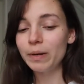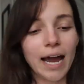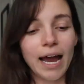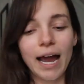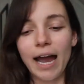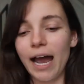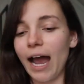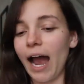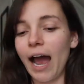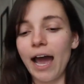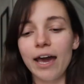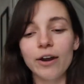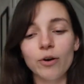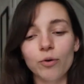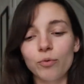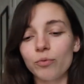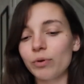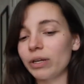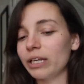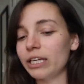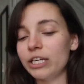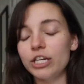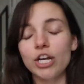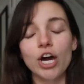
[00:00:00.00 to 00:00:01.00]
I, I don't
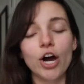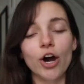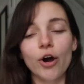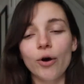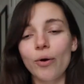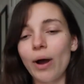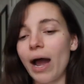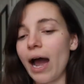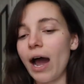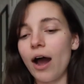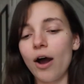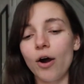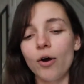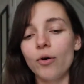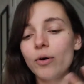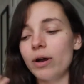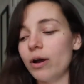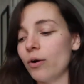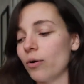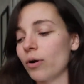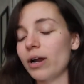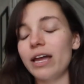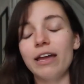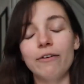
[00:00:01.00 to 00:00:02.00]
really know how
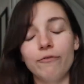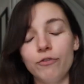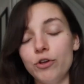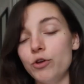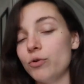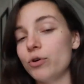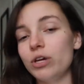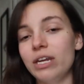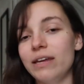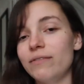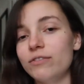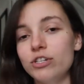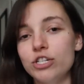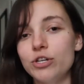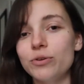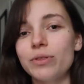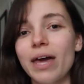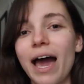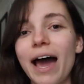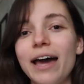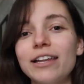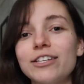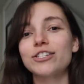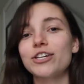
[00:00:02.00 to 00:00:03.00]
or if you could even do
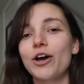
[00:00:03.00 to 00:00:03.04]
that.